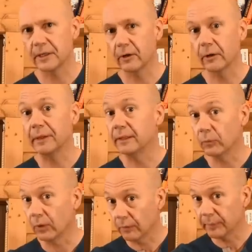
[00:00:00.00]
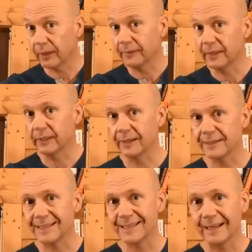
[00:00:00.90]
economy in the world behind the
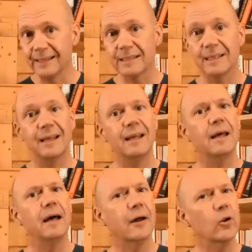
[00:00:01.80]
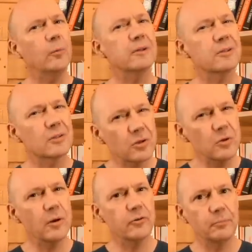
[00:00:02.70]
United States, and almost
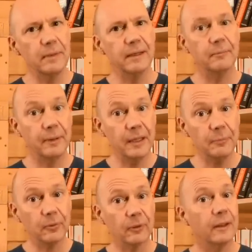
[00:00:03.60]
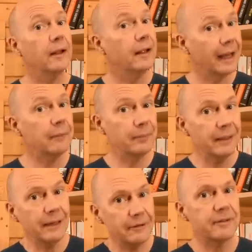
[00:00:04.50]
two hundred million people had
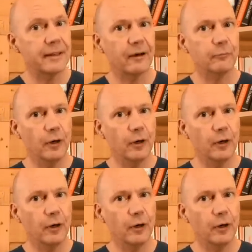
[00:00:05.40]
been lifted out of